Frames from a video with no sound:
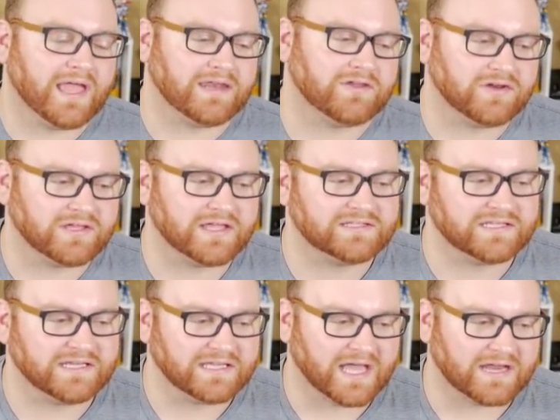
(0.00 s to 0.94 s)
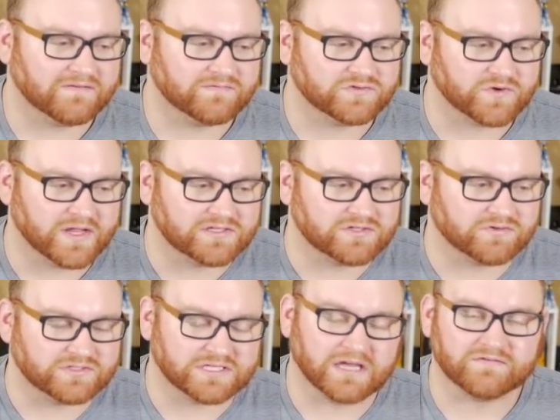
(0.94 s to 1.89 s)
and good against any kind of Dredge
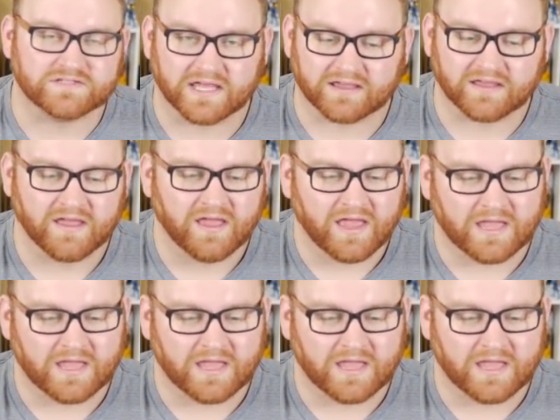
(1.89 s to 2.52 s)
or Delve deck.